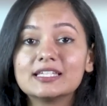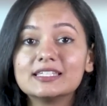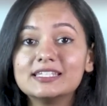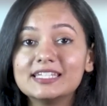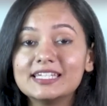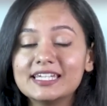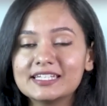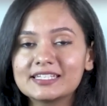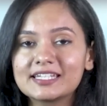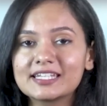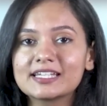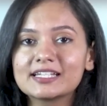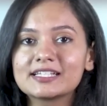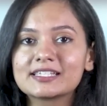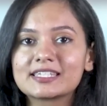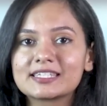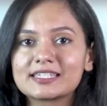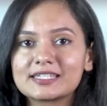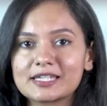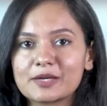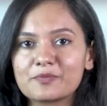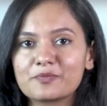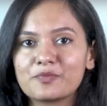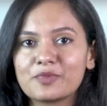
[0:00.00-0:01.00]
detailed
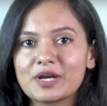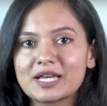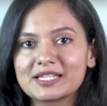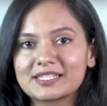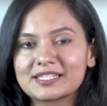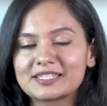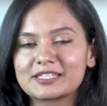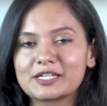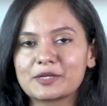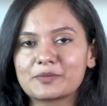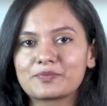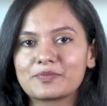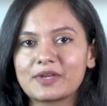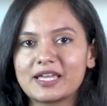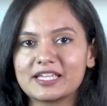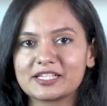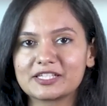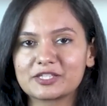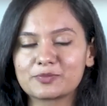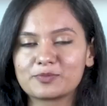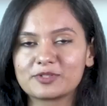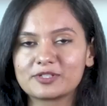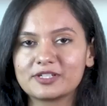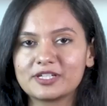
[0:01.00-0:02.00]
step by step
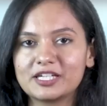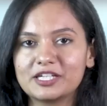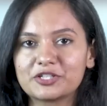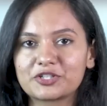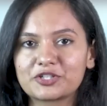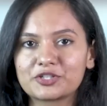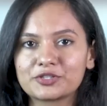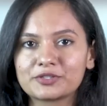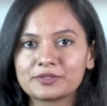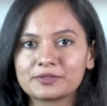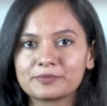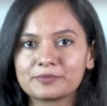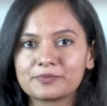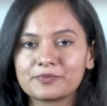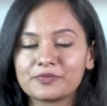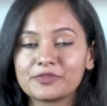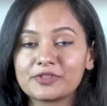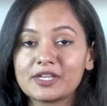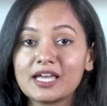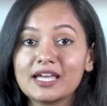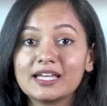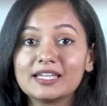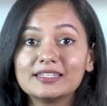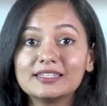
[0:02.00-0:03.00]
explanation,
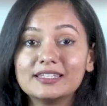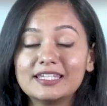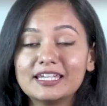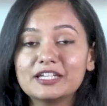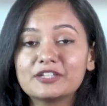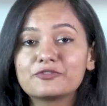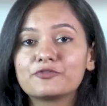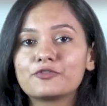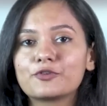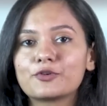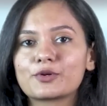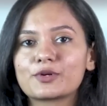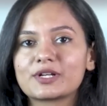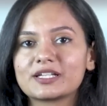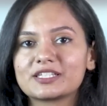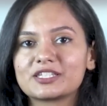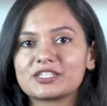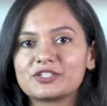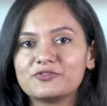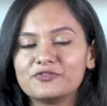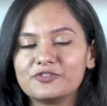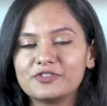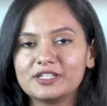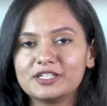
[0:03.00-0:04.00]
NEET
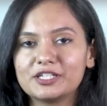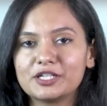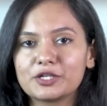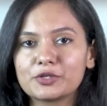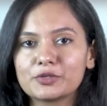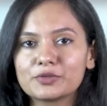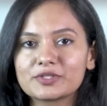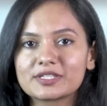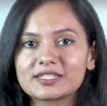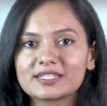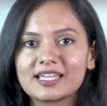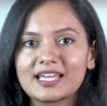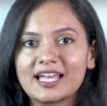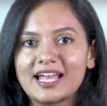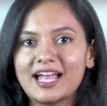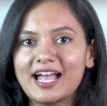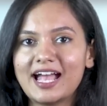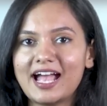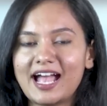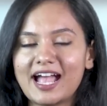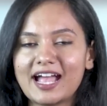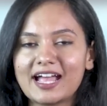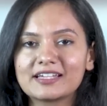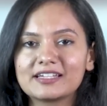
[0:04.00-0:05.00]
focused videos,
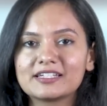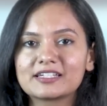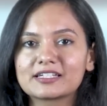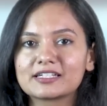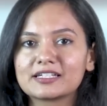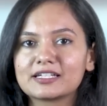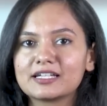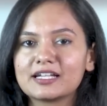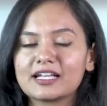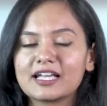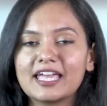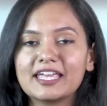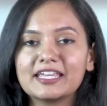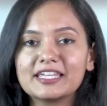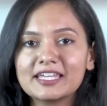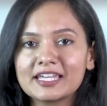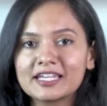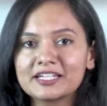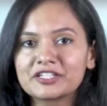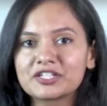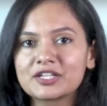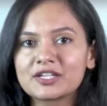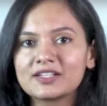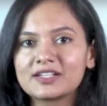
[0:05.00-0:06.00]
and
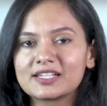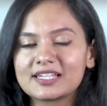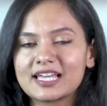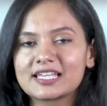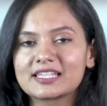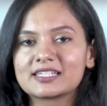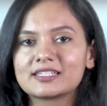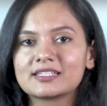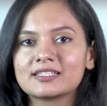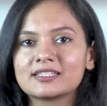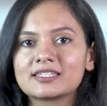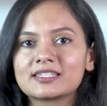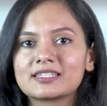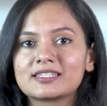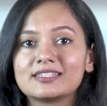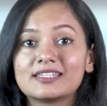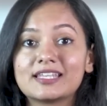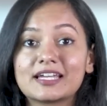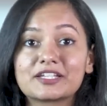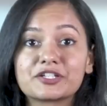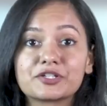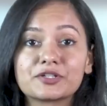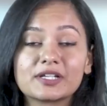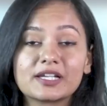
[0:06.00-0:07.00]
engaging lessons
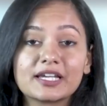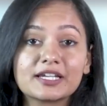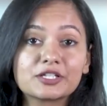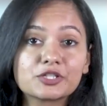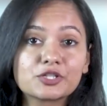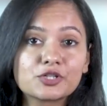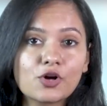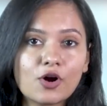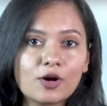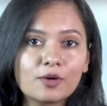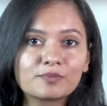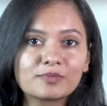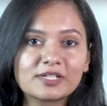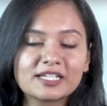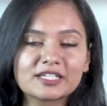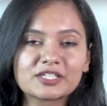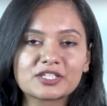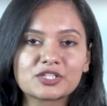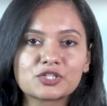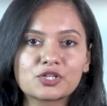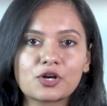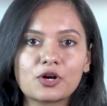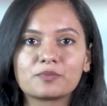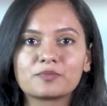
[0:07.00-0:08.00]
that relate
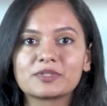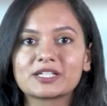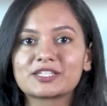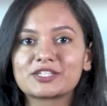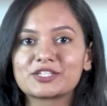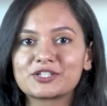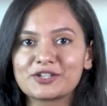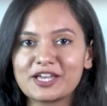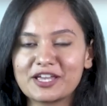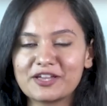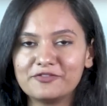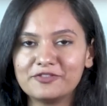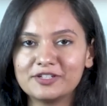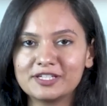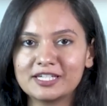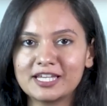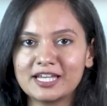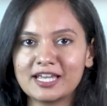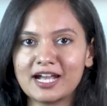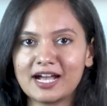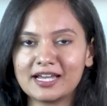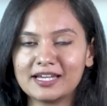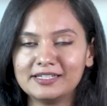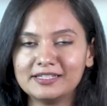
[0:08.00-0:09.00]
complex topics to
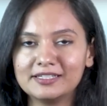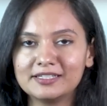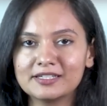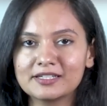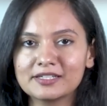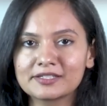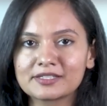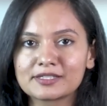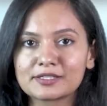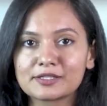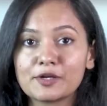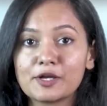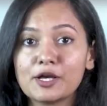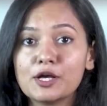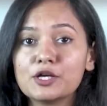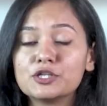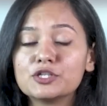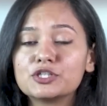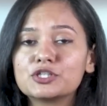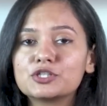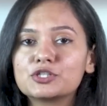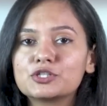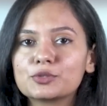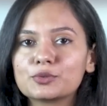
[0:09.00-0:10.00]
everyday ideas,
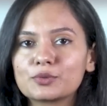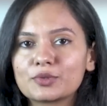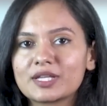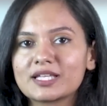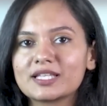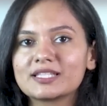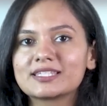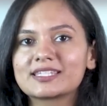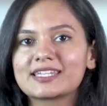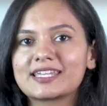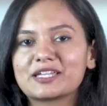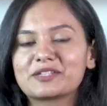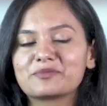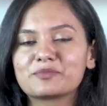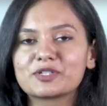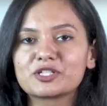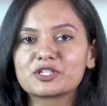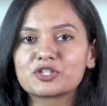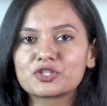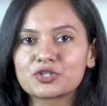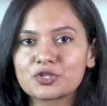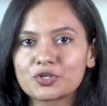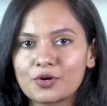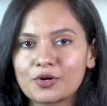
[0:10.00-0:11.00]
students can be
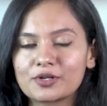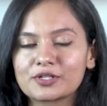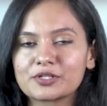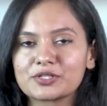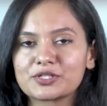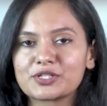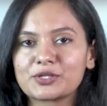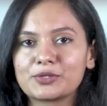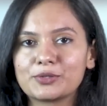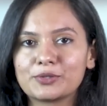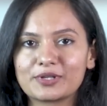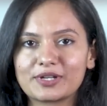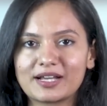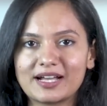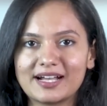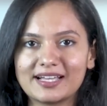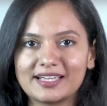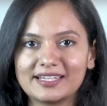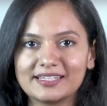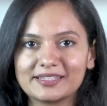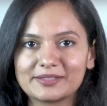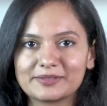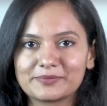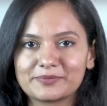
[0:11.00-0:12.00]
sure to score
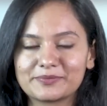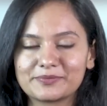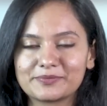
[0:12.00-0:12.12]
high.